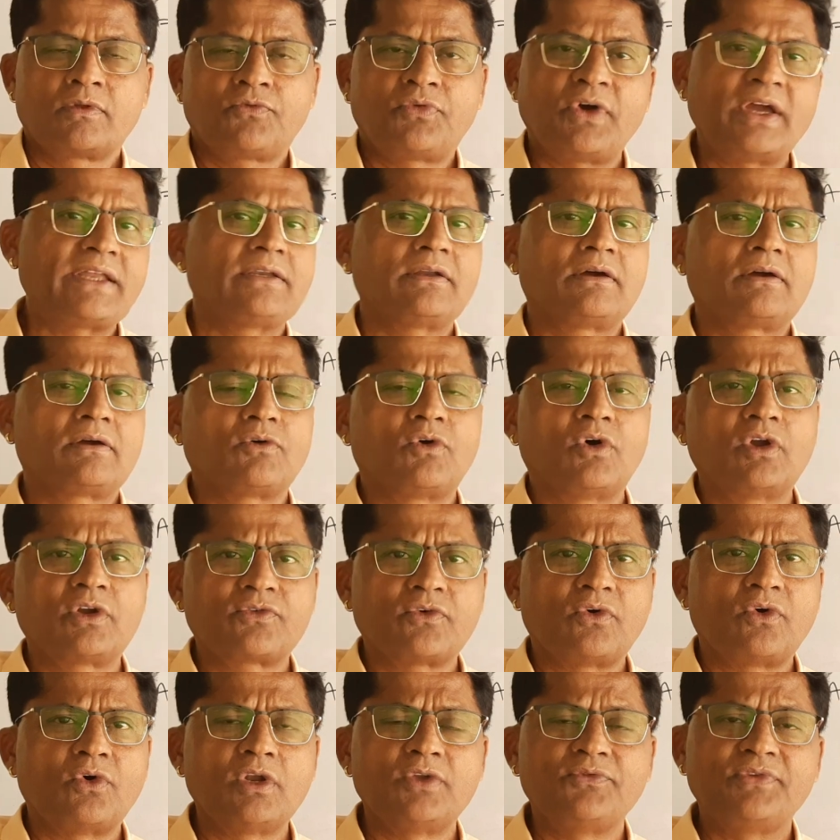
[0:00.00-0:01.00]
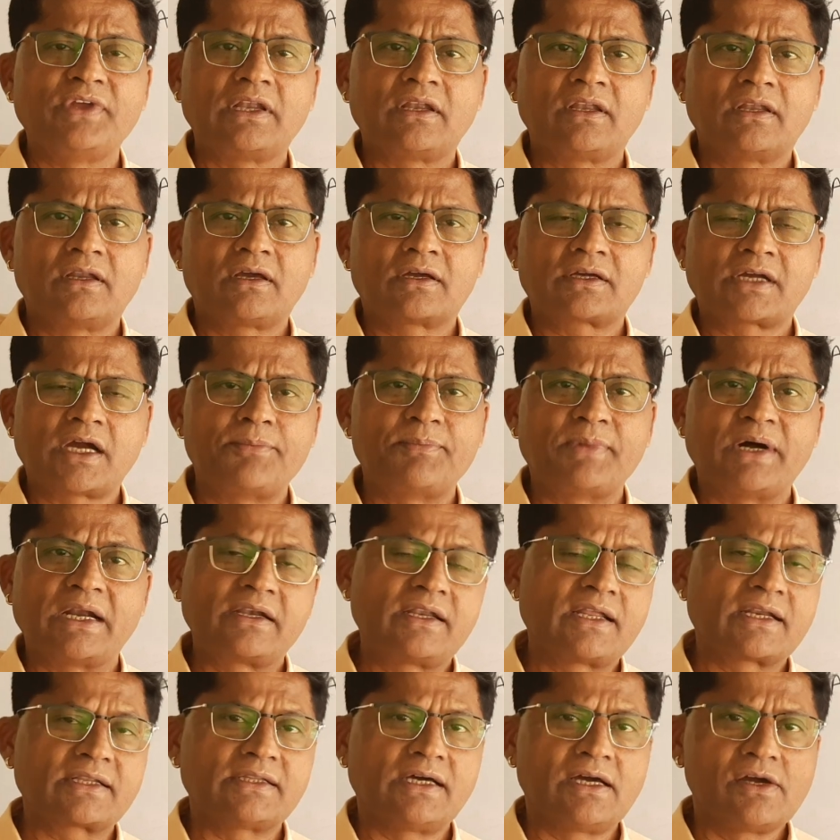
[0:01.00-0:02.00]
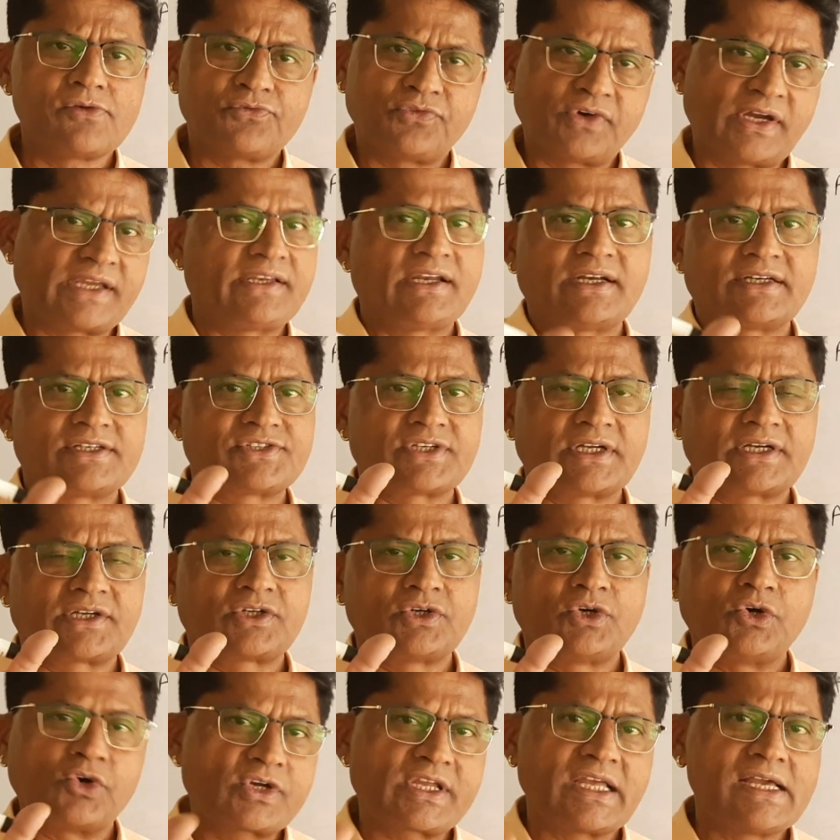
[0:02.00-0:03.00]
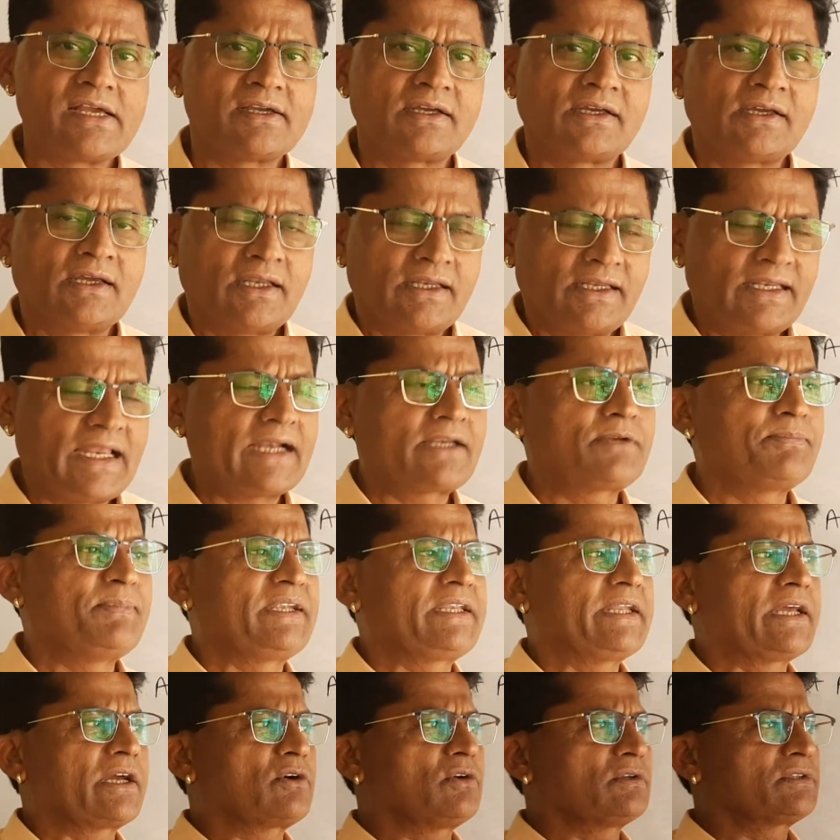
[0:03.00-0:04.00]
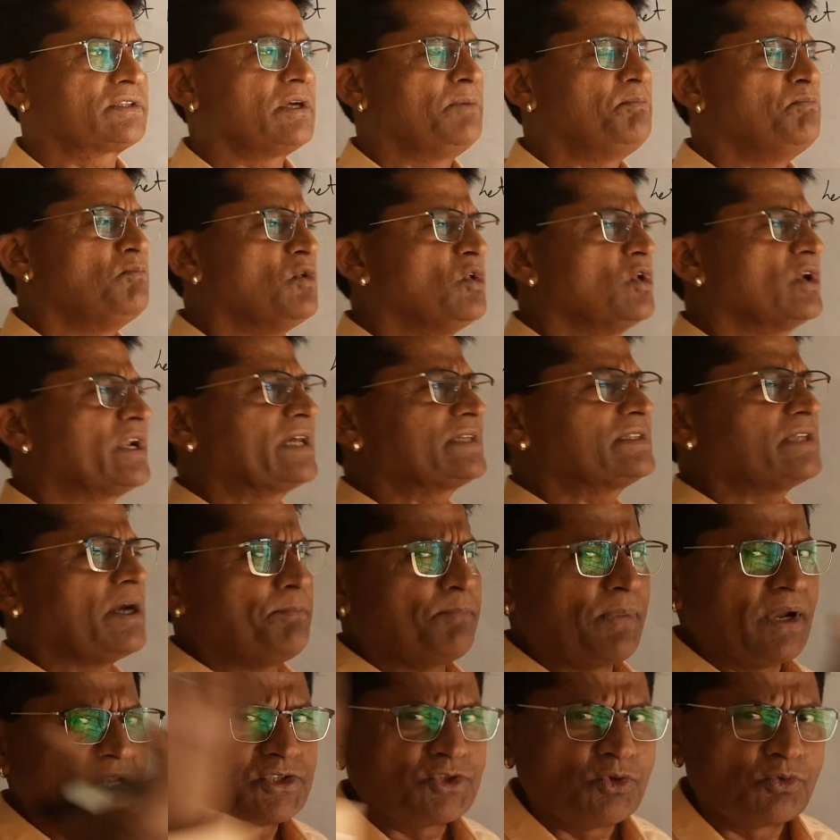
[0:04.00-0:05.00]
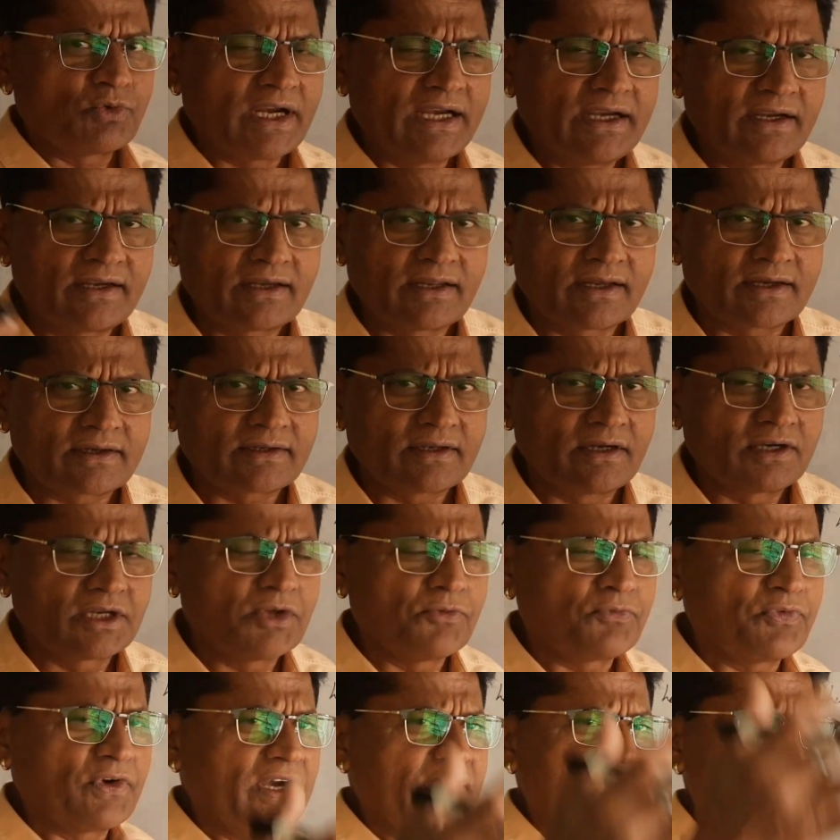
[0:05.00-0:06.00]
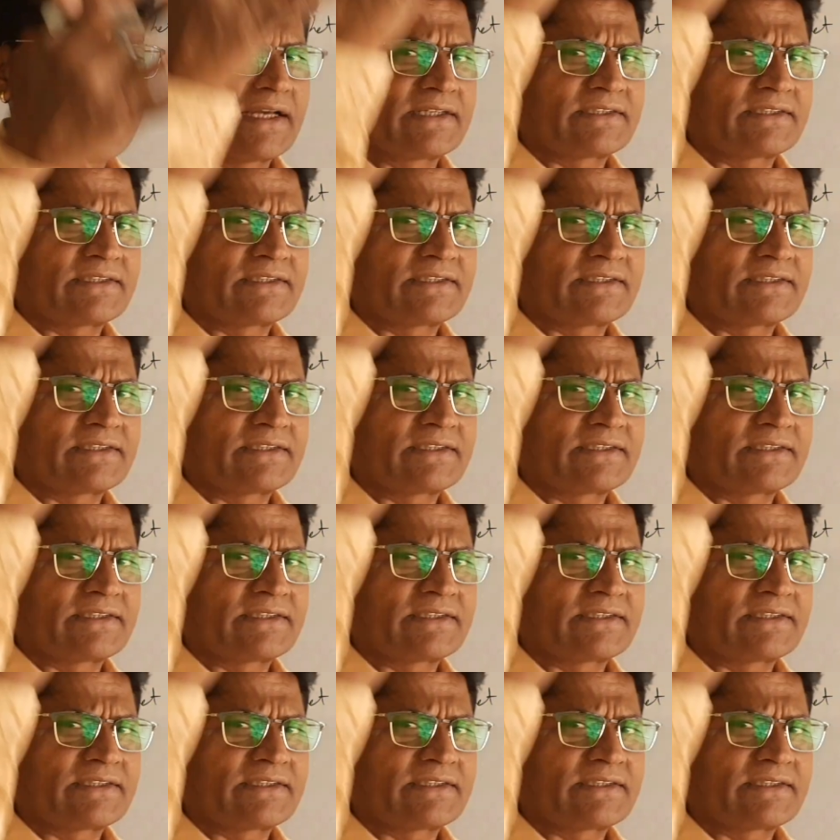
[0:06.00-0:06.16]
all will come under the finite set. Okay, let me take some more examples. You can take different